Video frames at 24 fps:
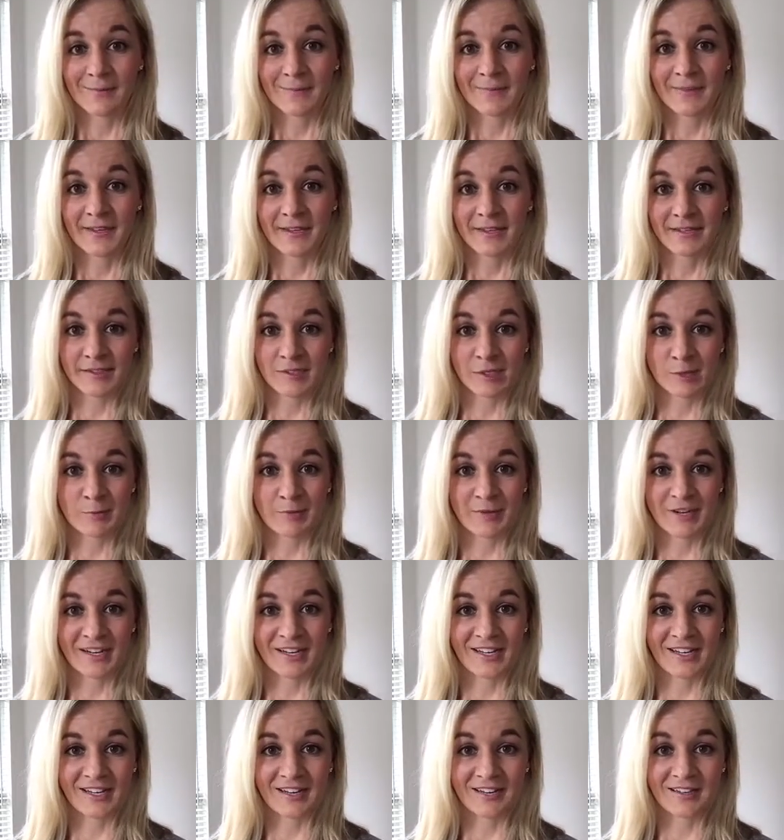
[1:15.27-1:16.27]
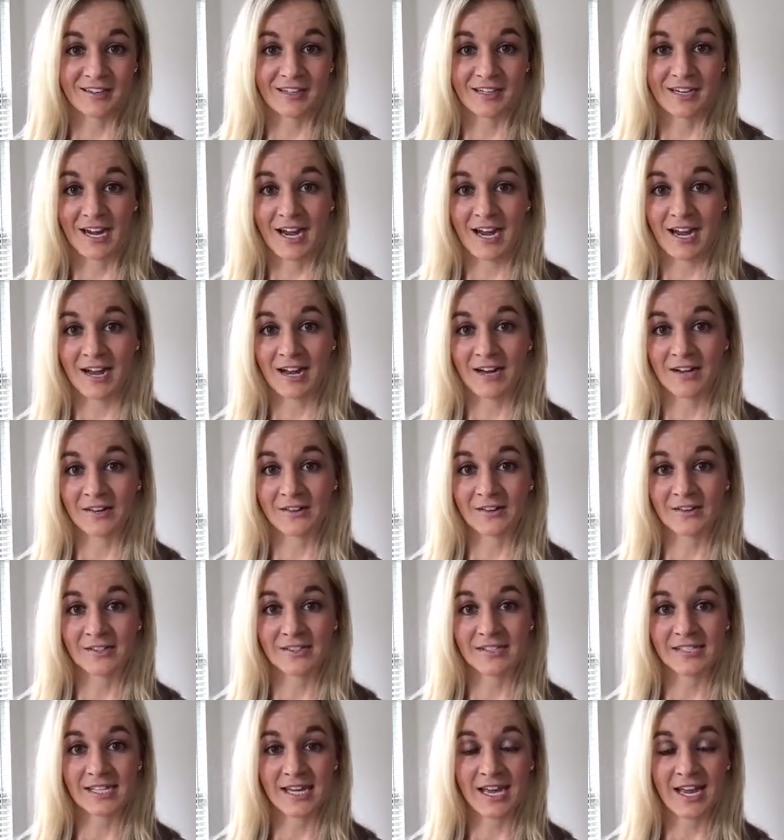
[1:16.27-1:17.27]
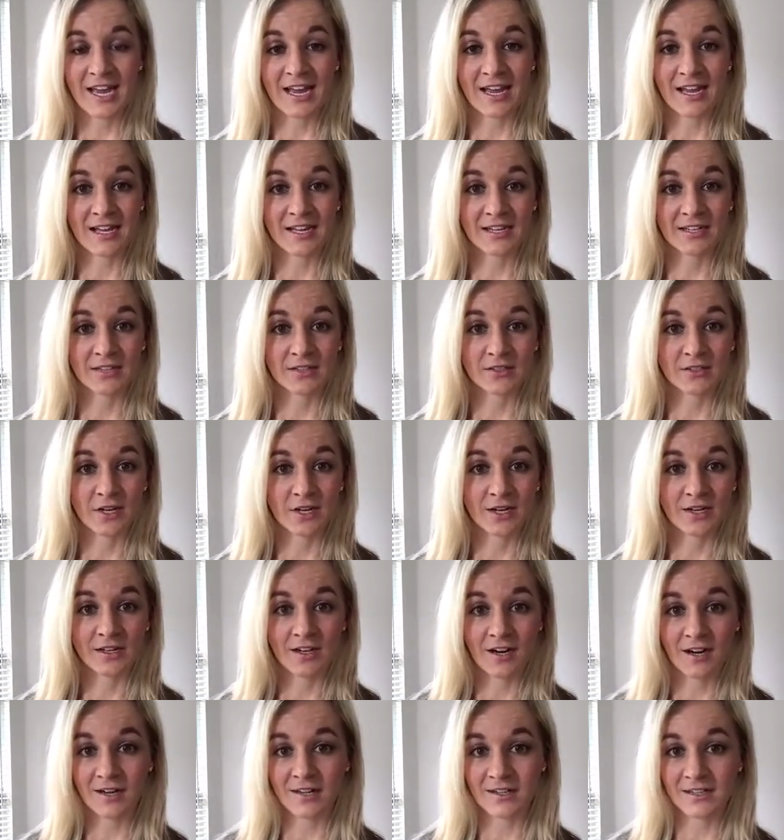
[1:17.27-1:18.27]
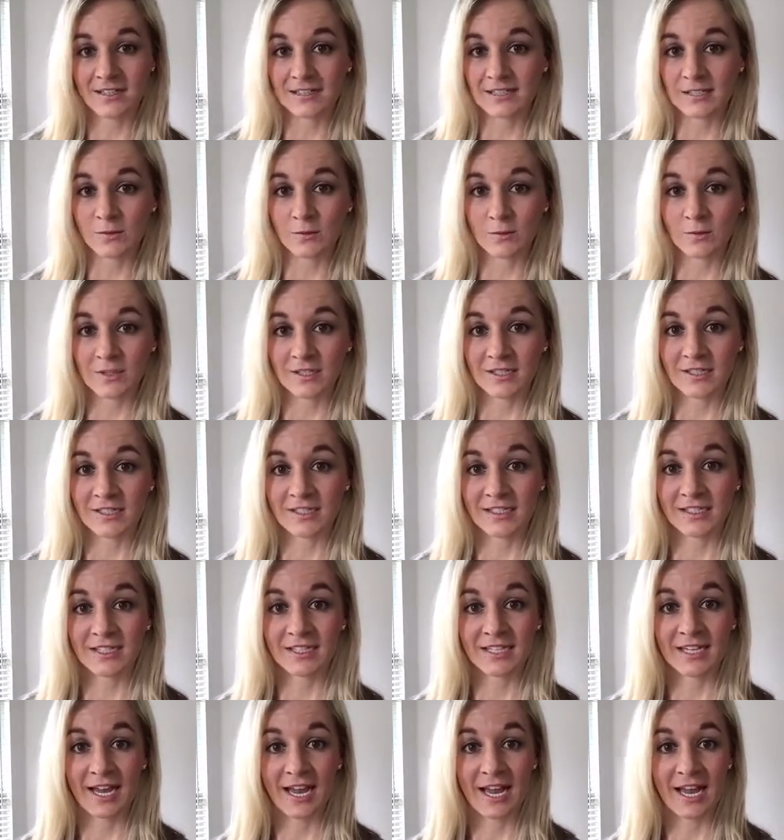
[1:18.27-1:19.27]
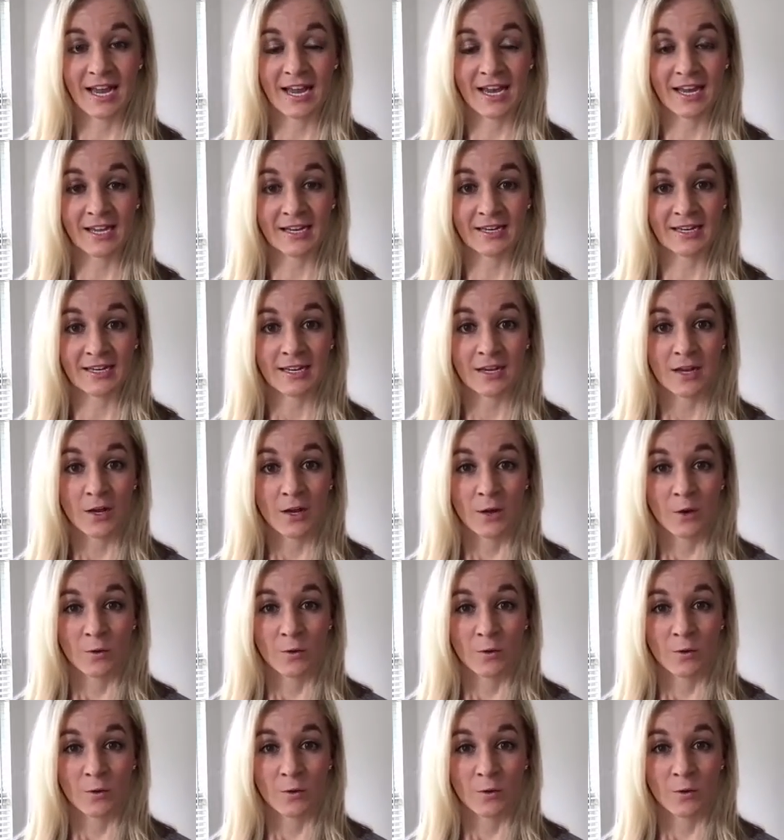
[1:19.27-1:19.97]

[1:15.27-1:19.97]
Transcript: things are breaking in our house and our car doesn't work and